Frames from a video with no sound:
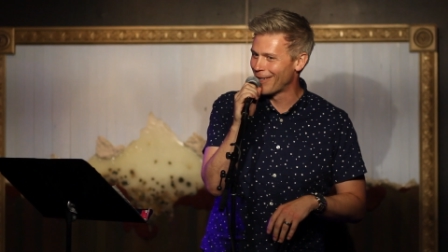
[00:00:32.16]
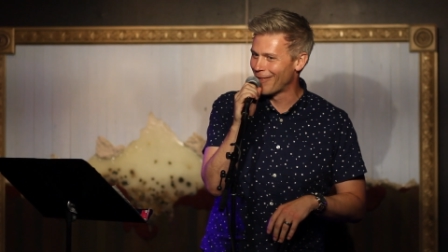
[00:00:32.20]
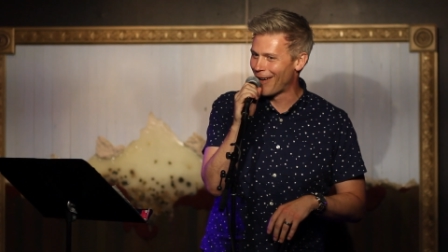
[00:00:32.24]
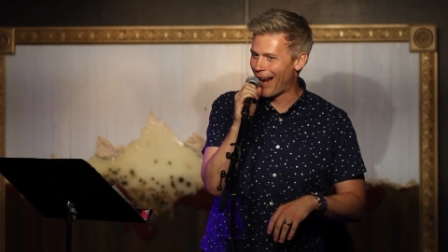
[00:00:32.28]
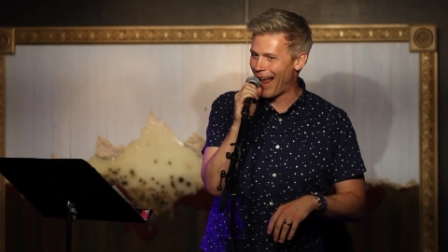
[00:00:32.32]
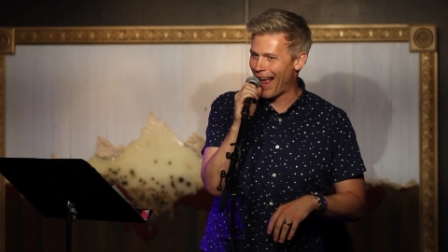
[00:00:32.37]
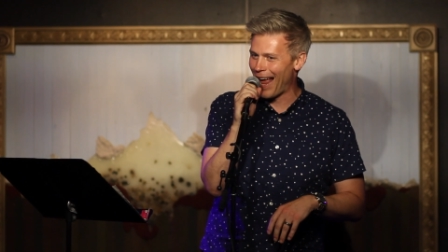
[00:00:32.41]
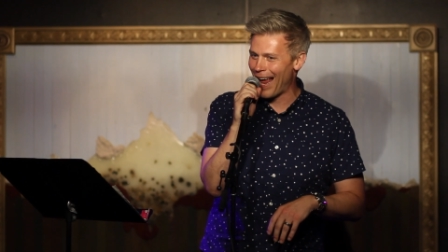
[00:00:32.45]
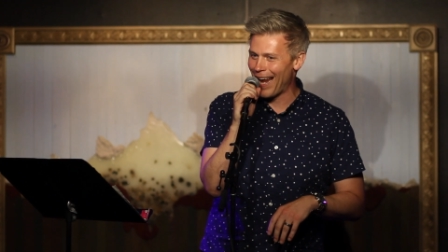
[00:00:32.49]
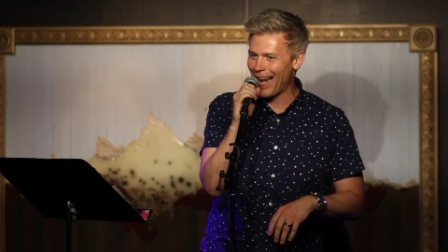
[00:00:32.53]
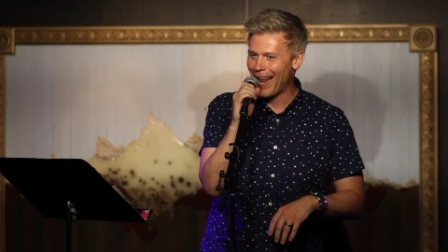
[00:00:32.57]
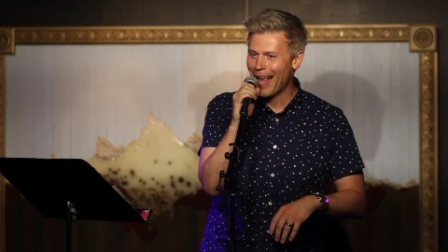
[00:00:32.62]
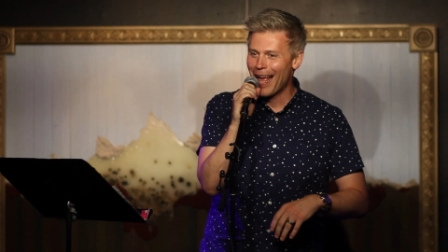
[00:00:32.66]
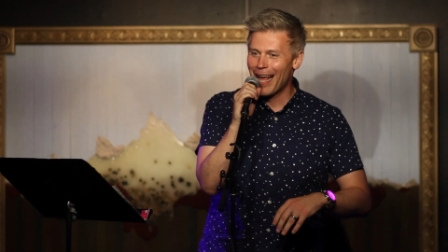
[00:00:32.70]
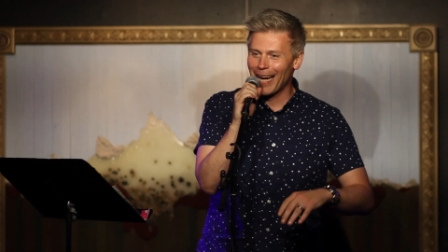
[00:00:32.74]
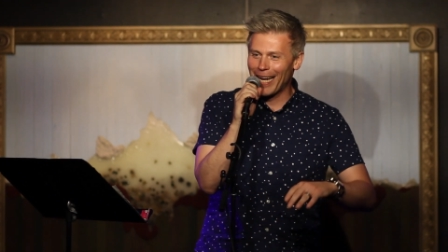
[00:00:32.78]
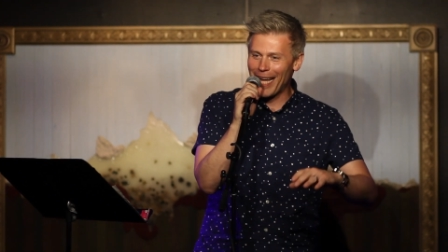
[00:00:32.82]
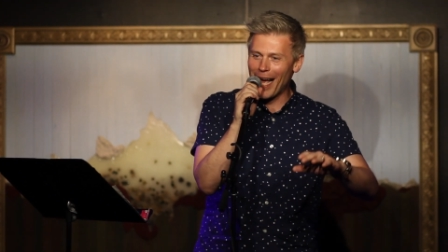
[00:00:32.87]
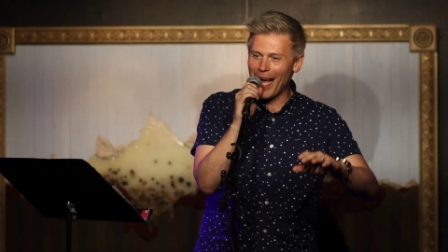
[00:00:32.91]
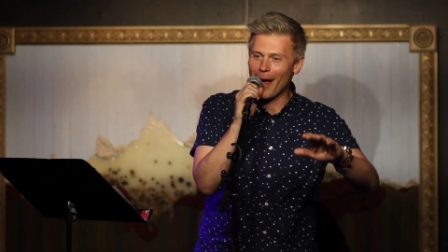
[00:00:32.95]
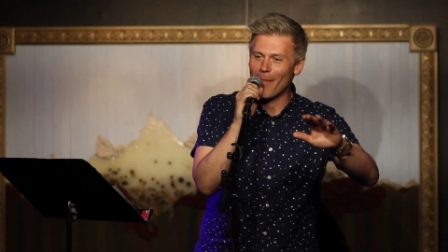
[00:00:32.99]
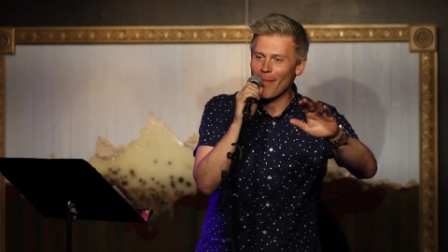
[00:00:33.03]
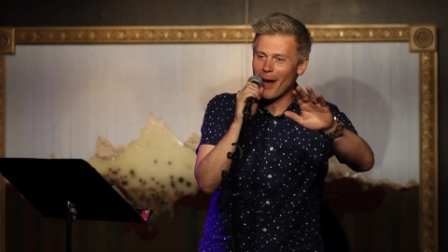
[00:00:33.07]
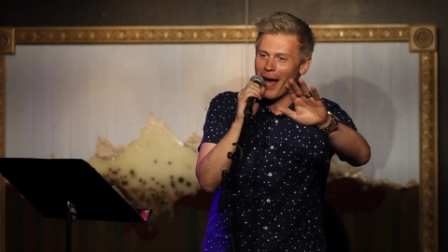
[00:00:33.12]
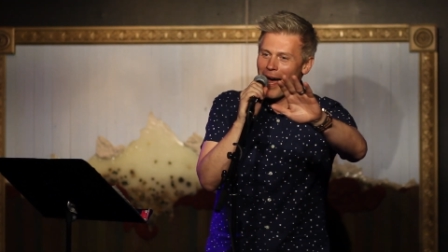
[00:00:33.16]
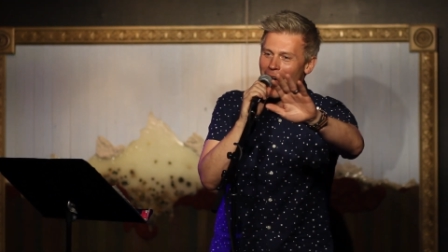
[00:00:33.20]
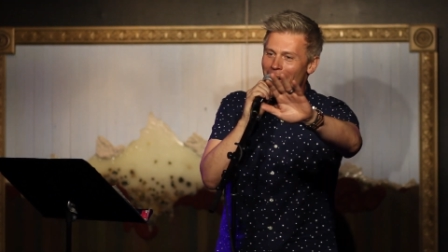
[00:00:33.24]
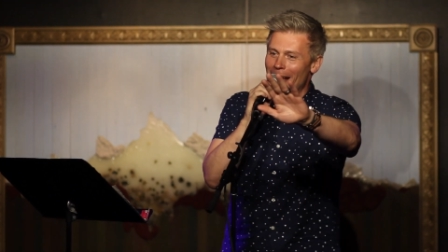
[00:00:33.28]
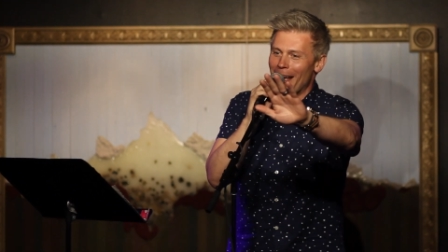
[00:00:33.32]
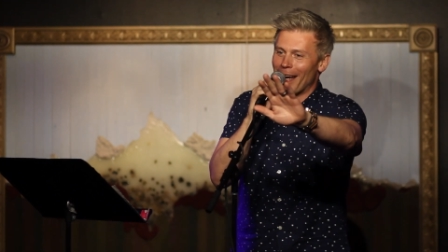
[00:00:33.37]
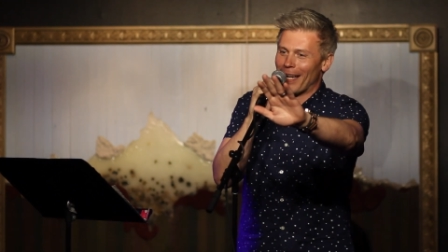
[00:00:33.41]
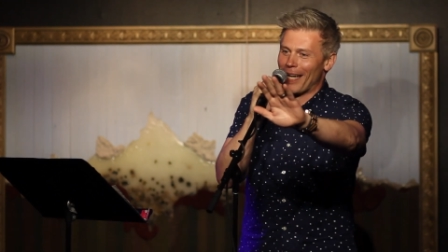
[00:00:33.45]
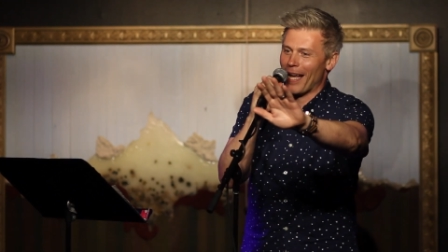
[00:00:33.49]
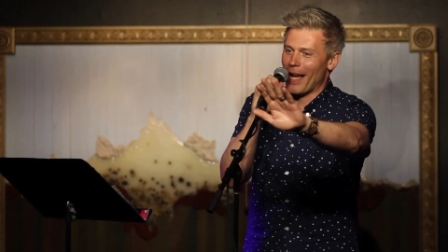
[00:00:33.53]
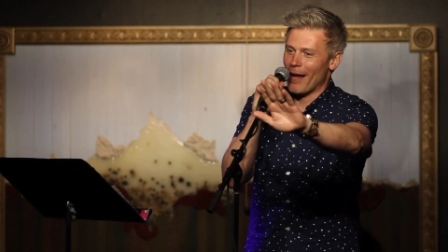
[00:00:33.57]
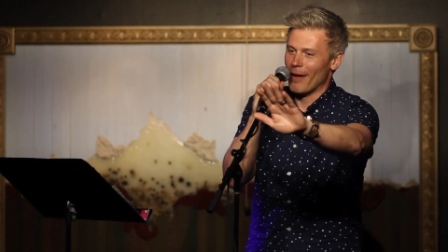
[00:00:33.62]
right? Come on.
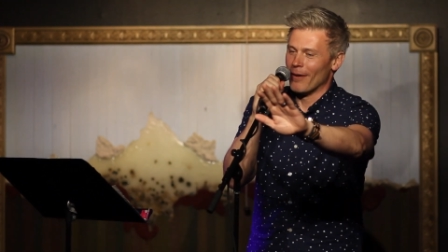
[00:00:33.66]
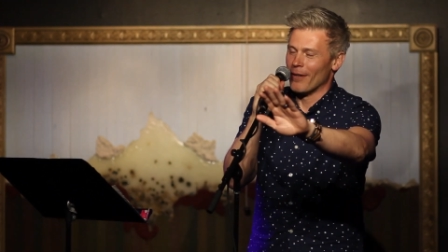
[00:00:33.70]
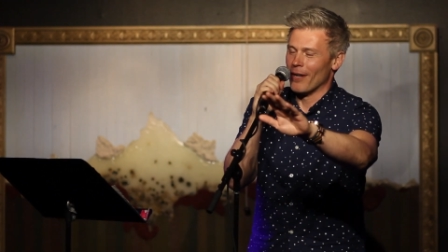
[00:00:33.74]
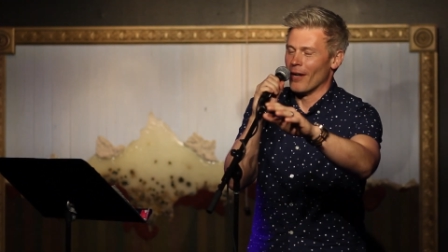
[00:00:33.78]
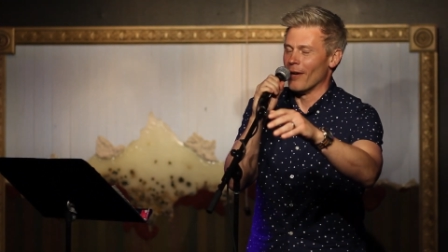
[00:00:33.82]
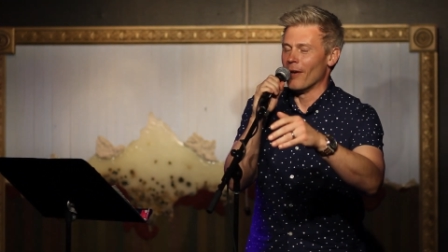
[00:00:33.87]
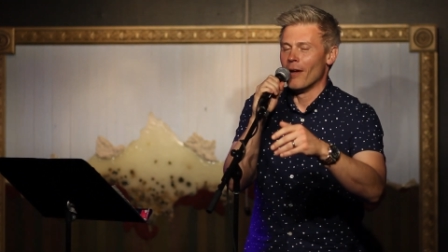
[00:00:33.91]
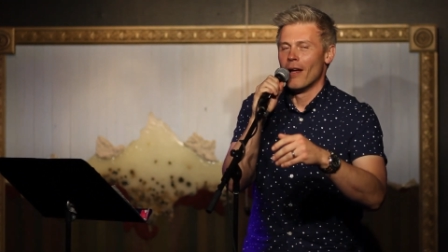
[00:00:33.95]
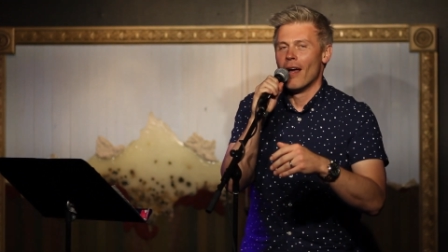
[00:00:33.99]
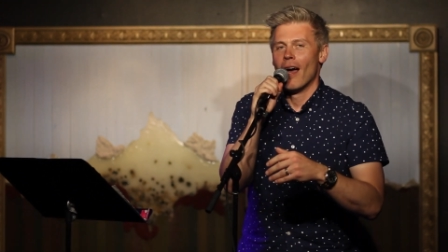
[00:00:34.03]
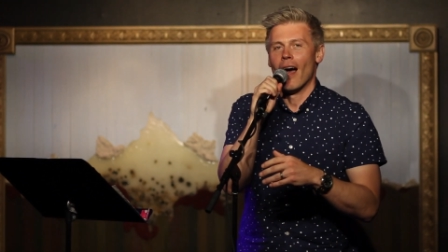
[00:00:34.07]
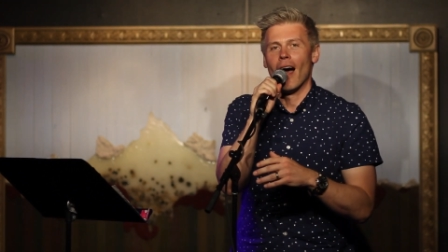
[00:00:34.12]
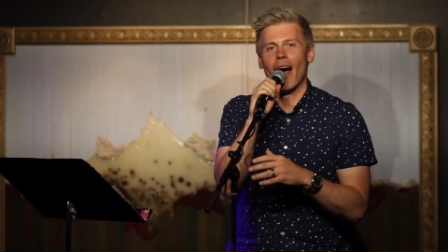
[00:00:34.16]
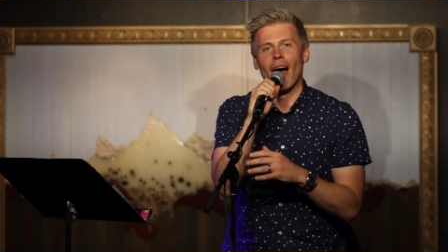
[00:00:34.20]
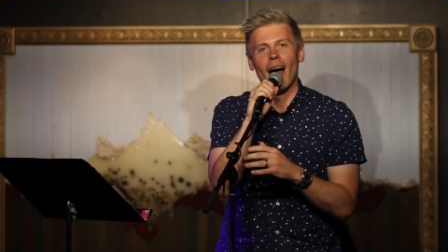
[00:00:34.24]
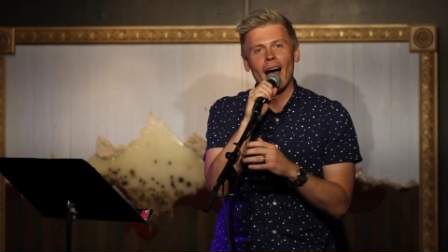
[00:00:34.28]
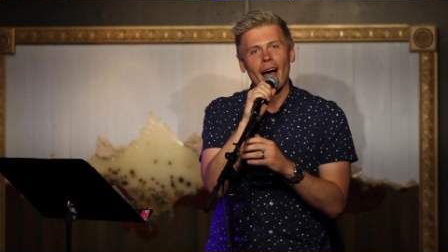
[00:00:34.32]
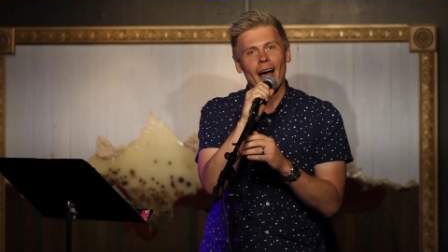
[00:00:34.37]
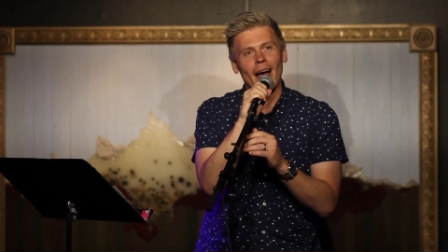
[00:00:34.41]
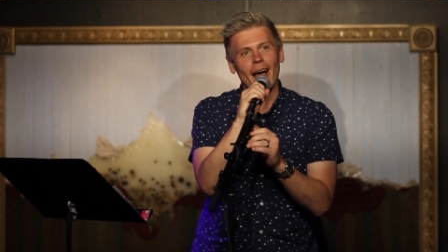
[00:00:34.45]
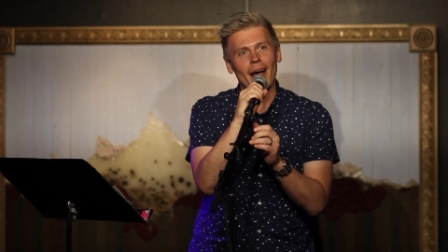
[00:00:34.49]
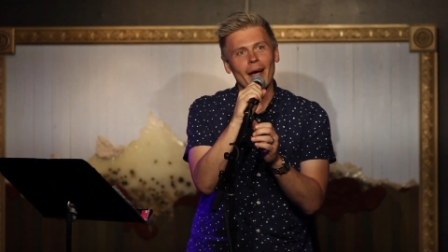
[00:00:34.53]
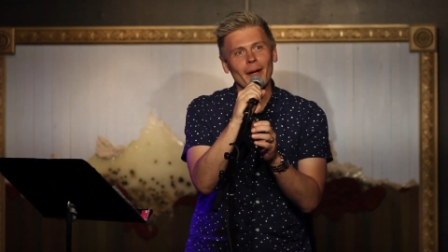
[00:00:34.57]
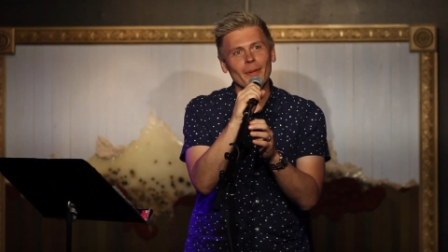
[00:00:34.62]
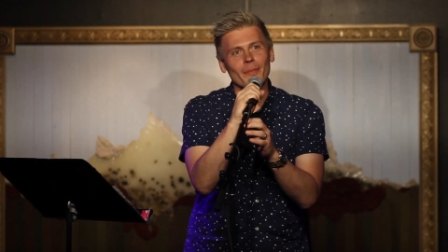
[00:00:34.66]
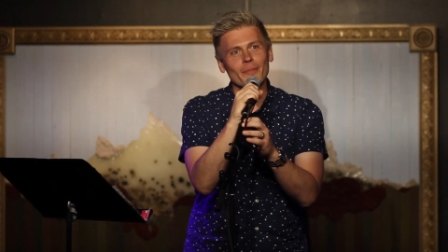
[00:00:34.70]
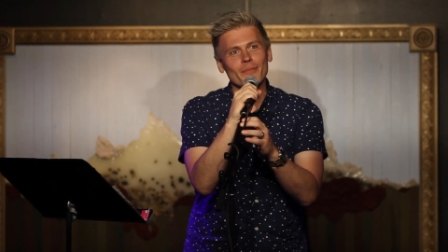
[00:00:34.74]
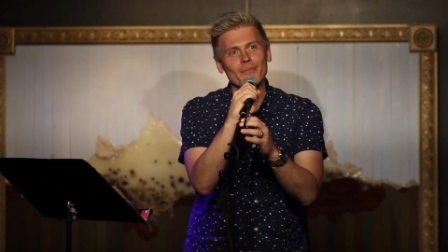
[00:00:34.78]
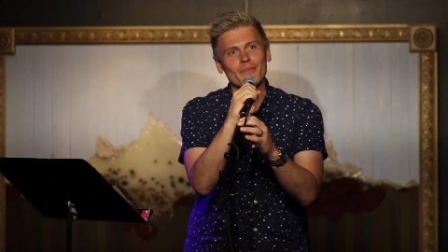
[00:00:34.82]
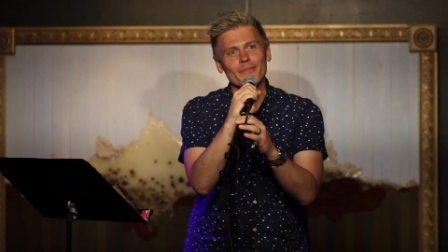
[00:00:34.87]
Come, no. Uh,